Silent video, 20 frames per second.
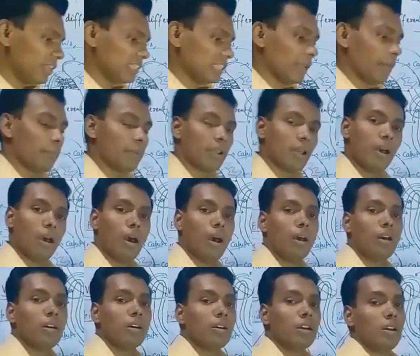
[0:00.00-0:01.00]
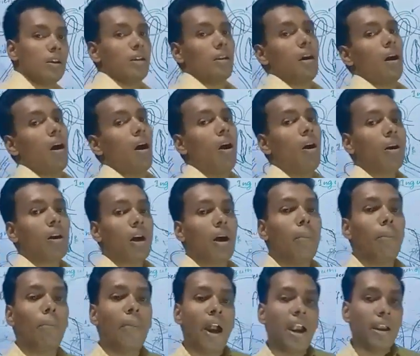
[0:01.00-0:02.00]
septa or
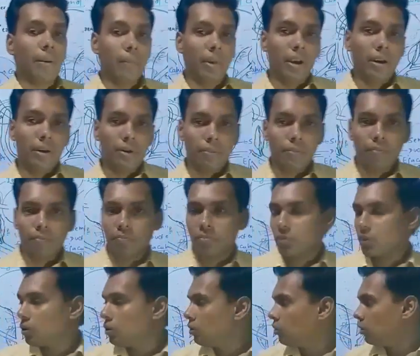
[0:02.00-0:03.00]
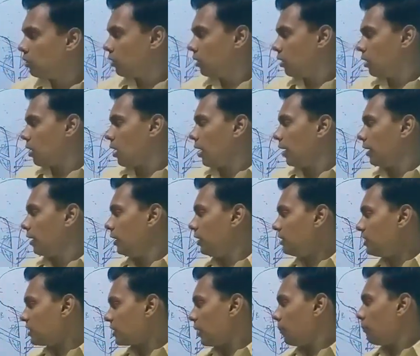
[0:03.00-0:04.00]
compartment.
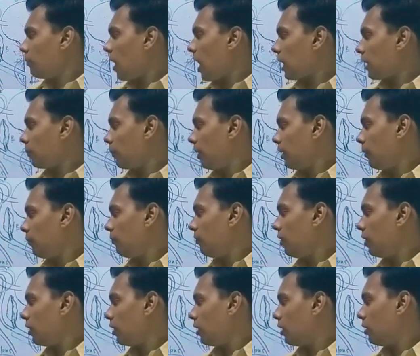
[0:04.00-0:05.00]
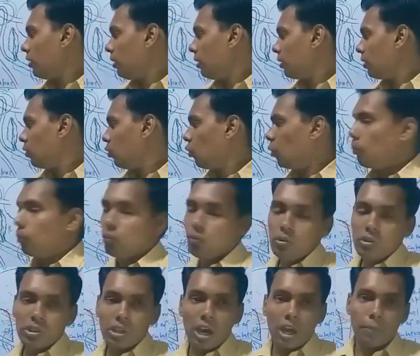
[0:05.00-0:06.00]
Each compartment where
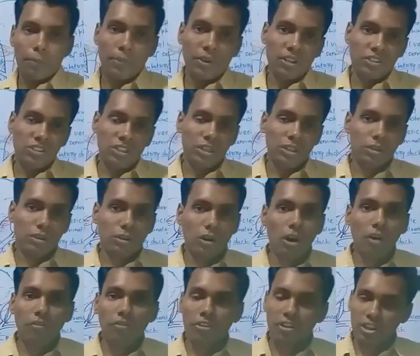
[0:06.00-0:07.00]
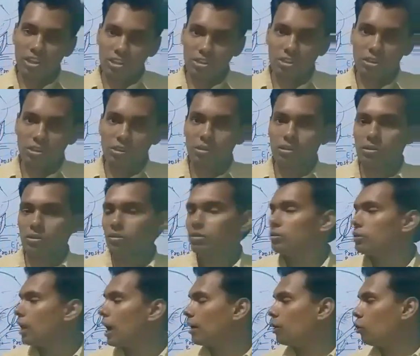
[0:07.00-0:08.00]
lobules are present of testis.
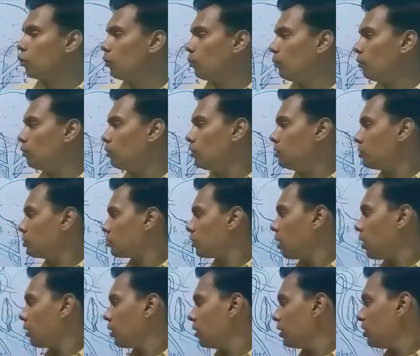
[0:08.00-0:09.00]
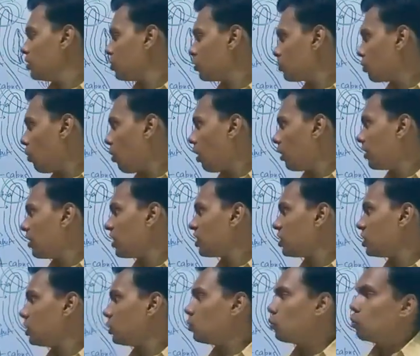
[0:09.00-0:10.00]
That lobules is called
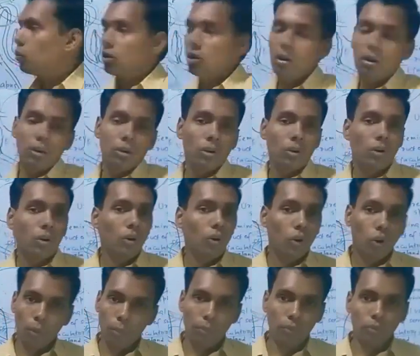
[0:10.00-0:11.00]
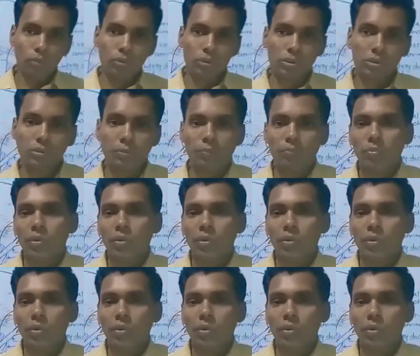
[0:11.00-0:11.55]
testicular lobules.